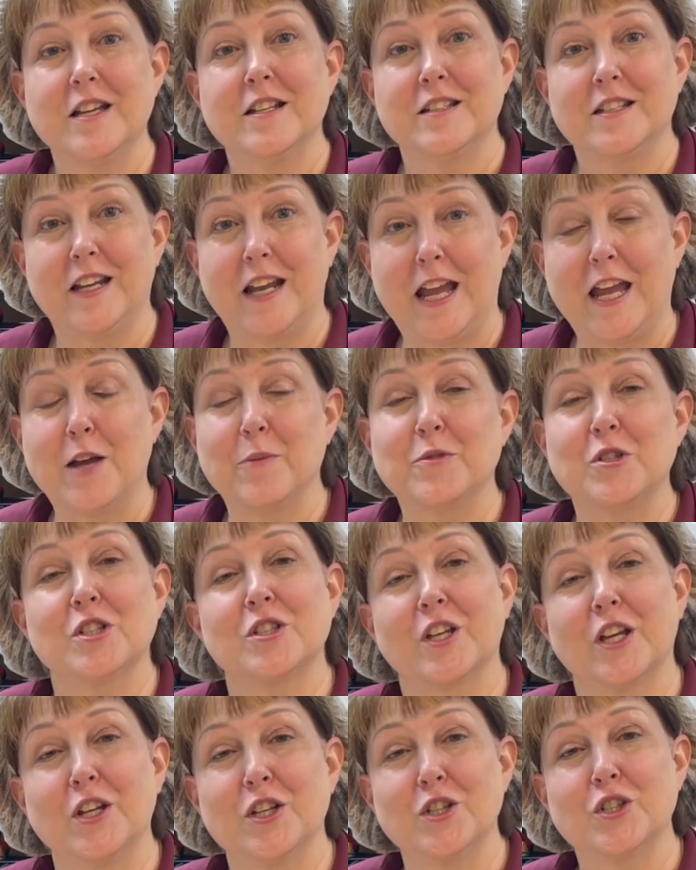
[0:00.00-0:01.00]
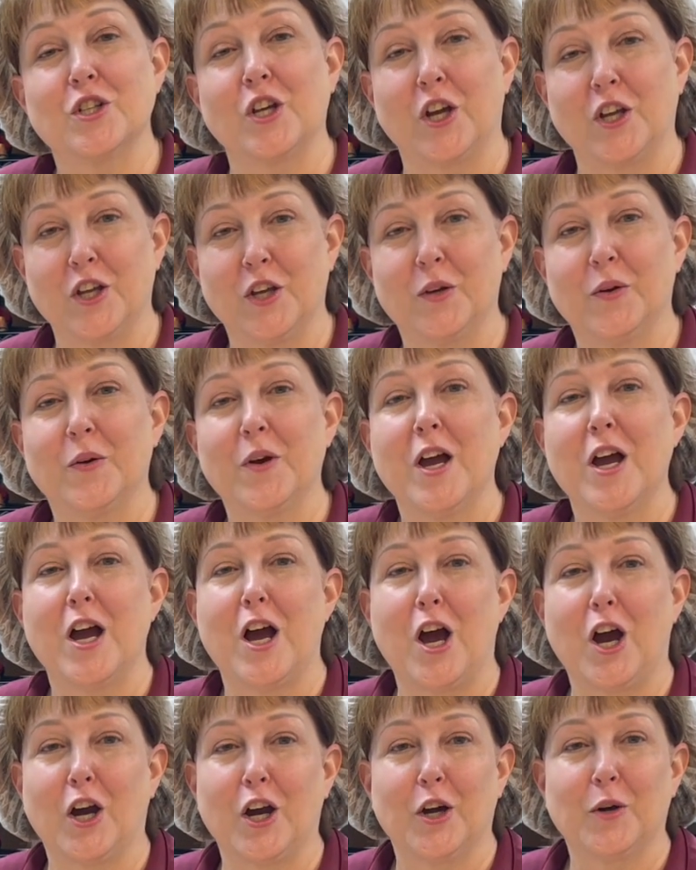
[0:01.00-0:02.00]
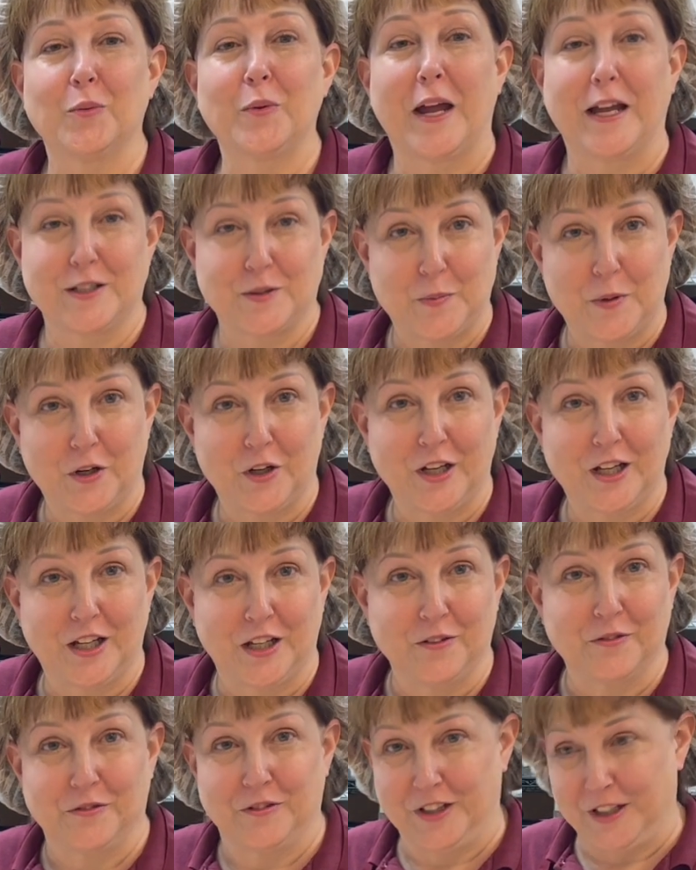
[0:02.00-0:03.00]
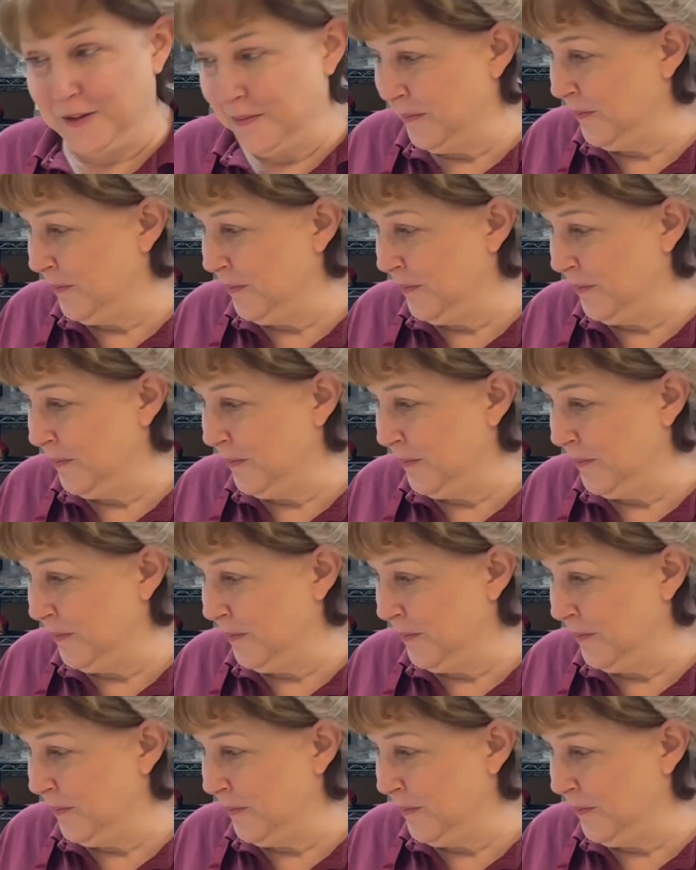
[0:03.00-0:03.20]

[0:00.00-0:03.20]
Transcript: Today, I'm just going to show you our raspberry Kifli.